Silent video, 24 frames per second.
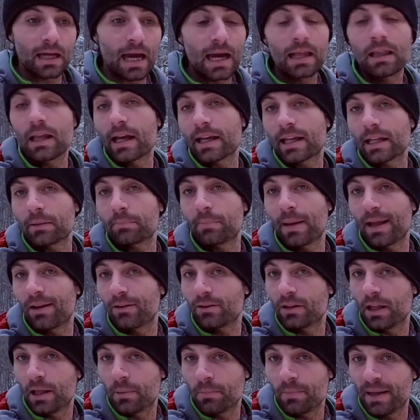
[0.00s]
I like it
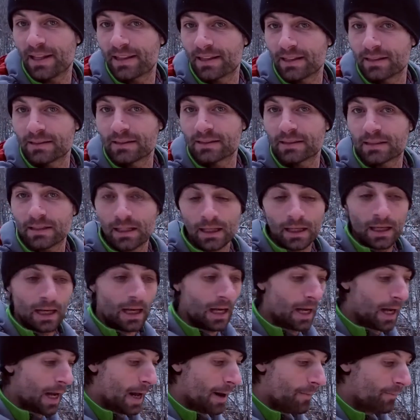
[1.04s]
better than mittens
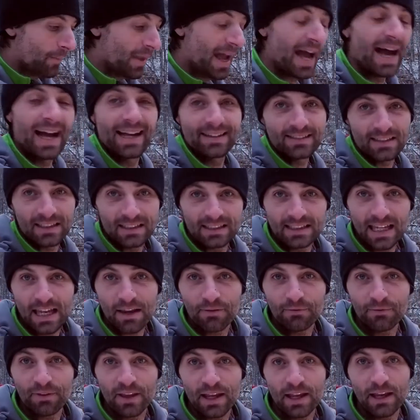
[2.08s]
as a
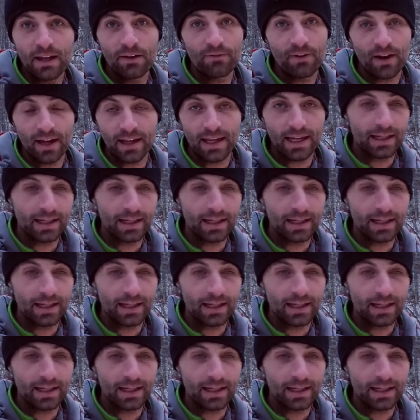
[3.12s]
safety if I